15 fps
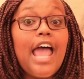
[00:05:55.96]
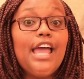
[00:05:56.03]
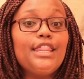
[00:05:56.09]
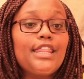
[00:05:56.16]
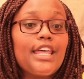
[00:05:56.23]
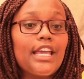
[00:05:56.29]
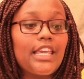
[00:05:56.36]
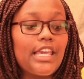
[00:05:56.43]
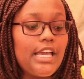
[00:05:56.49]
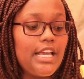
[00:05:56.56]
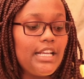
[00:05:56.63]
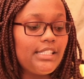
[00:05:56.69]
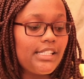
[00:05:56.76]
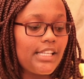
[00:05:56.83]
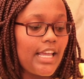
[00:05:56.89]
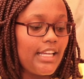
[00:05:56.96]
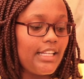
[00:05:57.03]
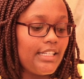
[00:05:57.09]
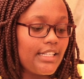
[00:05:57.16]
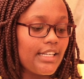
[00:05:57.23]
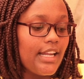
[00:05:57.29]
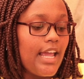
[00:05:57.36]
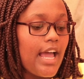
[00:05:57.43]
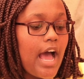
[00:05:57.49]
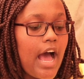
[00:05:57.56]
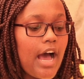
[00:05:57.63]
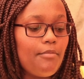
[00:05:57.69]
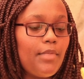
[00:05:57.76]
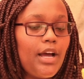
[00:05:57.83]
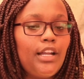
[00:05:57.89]
And the king said,
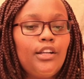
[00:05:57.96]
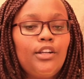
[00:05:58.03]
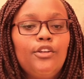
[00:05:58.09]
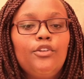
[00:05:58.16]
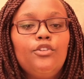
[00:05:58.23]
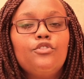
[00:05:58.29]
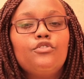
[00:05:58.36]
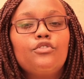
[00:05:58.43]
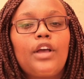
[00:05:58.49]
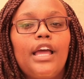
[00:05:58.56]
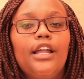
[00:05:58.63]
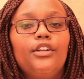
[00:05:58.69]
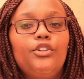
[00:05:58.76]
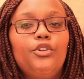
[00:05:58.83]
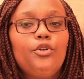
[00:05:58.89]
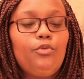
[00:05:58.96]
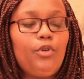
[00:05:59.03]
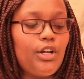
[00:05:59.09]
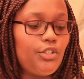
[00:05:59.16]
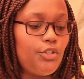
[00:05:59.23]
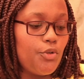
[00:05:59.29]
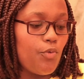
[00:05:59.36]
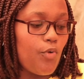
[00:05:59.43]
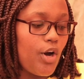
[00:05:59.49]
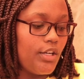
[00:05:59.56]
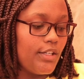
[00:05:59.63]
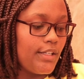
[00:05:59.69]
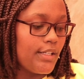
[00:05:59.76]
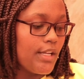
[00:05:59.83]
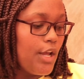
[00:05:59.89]
Haman, you can do what you
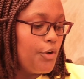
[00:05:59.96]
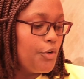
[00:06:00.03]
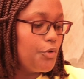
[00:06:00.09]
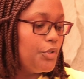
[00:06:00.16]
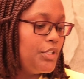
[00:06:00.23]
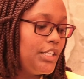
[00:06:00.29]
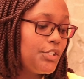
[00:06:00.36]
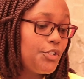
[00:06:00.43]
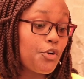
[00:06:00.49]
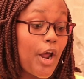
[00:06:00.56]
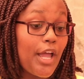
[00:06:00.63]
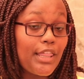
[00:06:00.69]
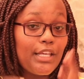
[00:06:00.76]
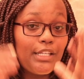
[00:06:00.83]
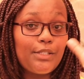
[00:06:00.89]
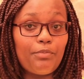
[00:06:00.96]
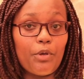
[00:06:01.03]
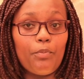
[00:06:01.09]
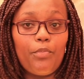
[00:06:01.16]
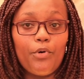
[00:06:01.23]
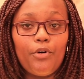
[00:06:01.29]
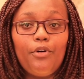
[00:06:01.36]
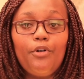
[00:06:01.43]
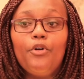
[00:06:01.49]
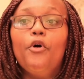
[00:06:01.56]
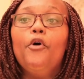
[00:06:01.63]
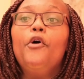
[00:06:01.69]
want to destroy these people